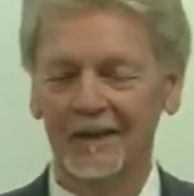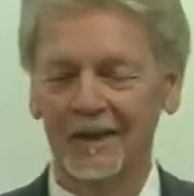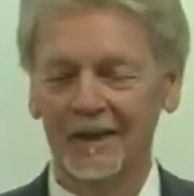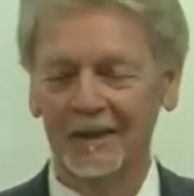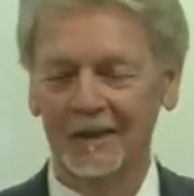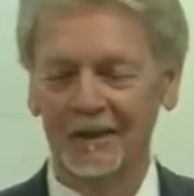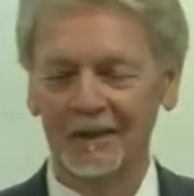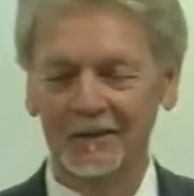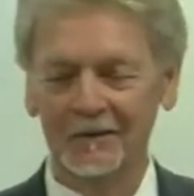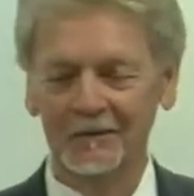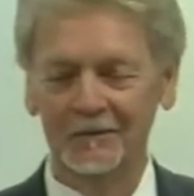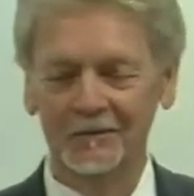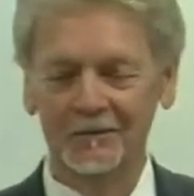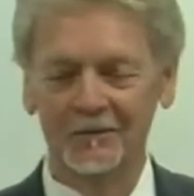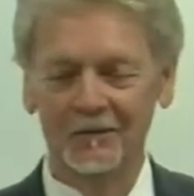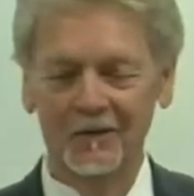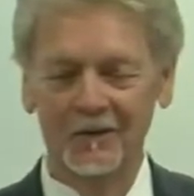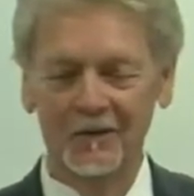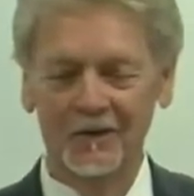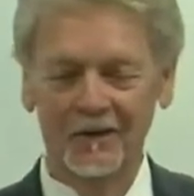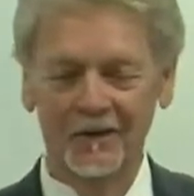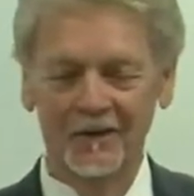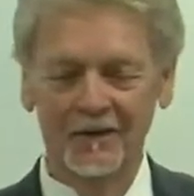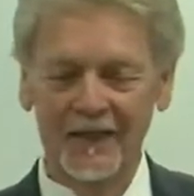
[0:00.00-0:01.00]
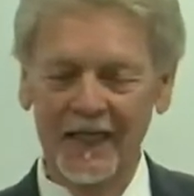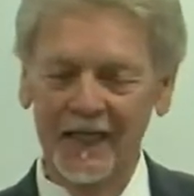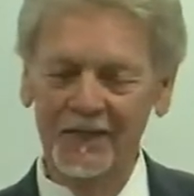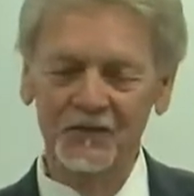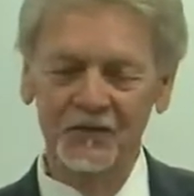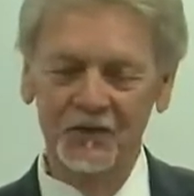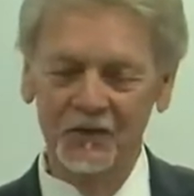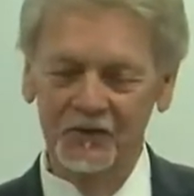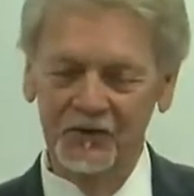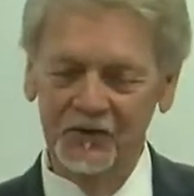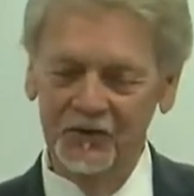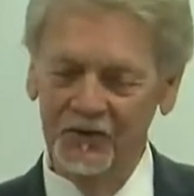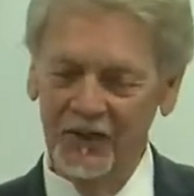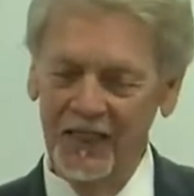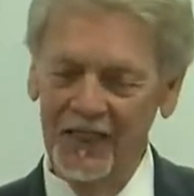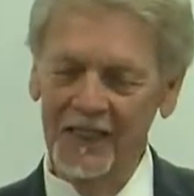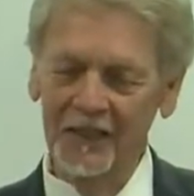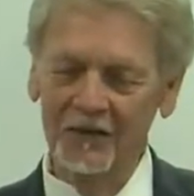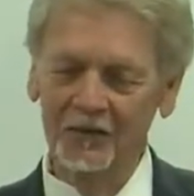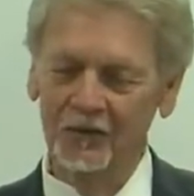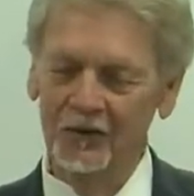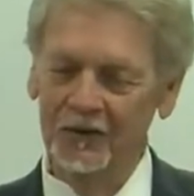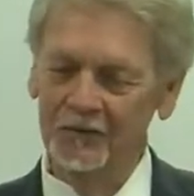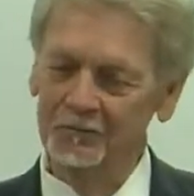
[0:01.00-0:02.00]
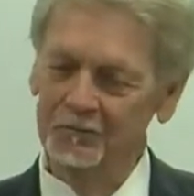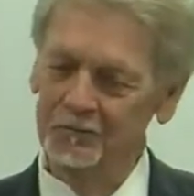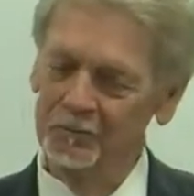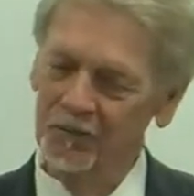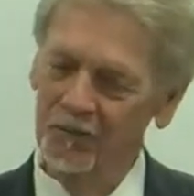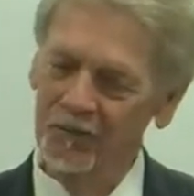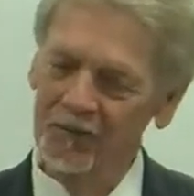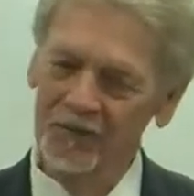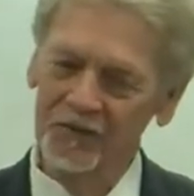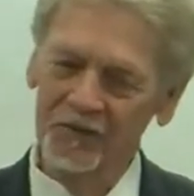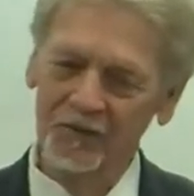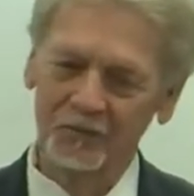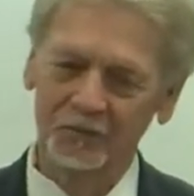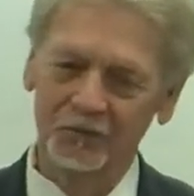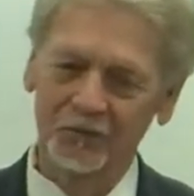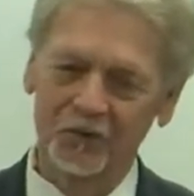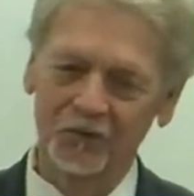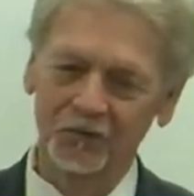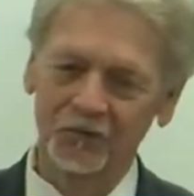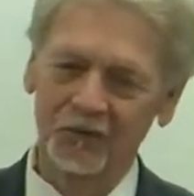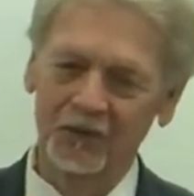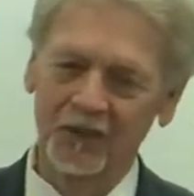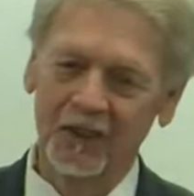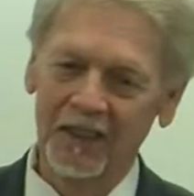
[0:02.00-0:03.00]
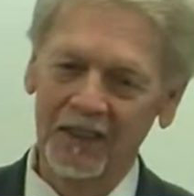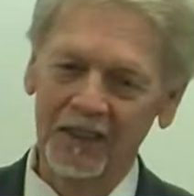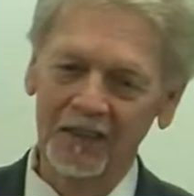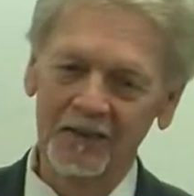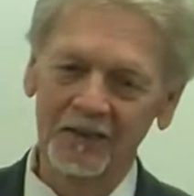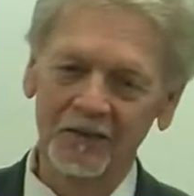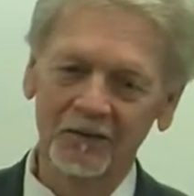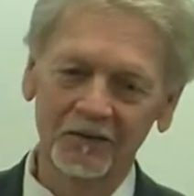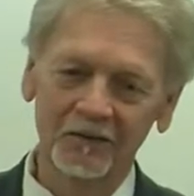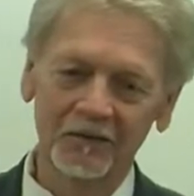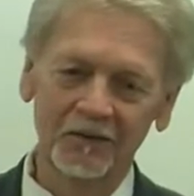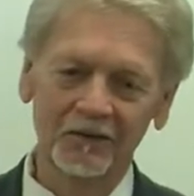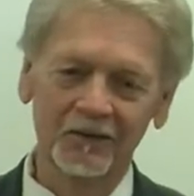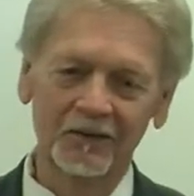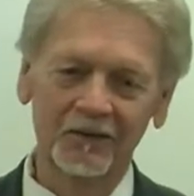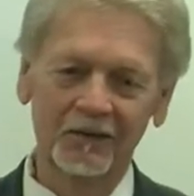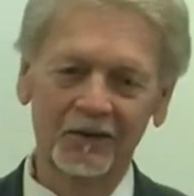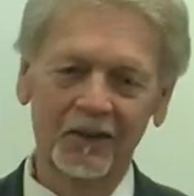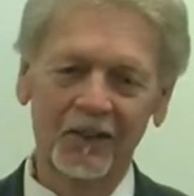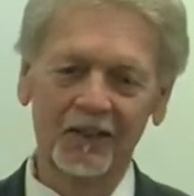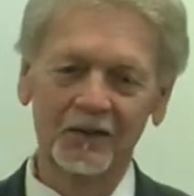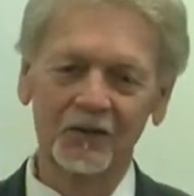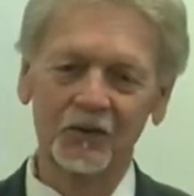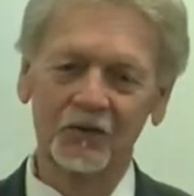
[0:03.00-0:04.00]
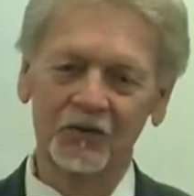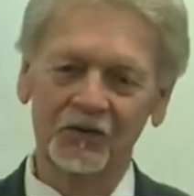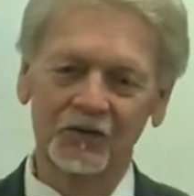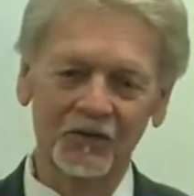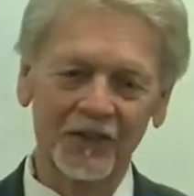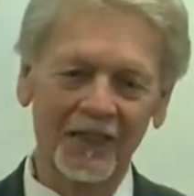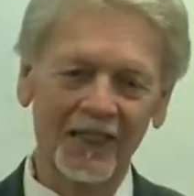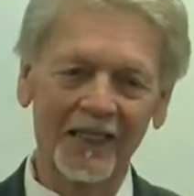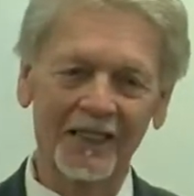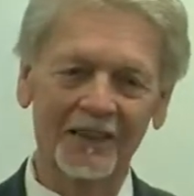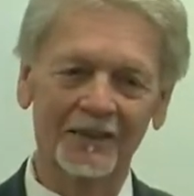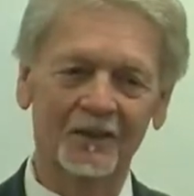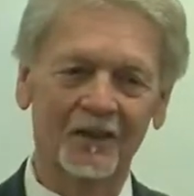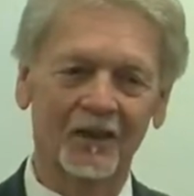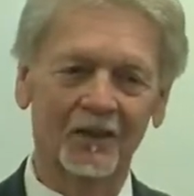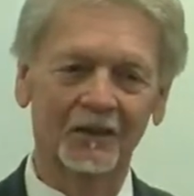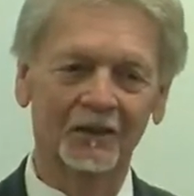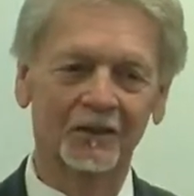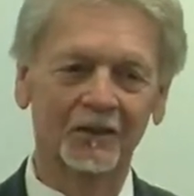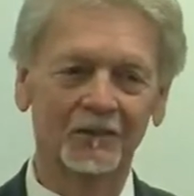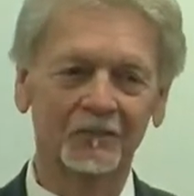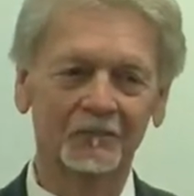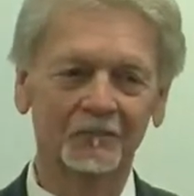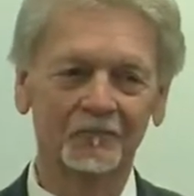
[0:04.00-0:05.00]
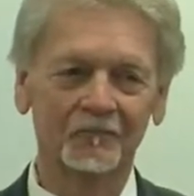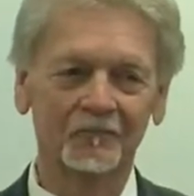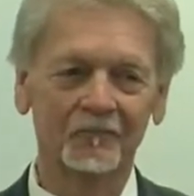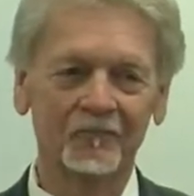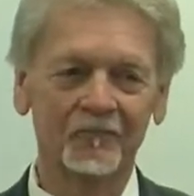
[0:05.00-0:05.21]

Uh, that's a sacred principle. You gotta. You got. You stand on it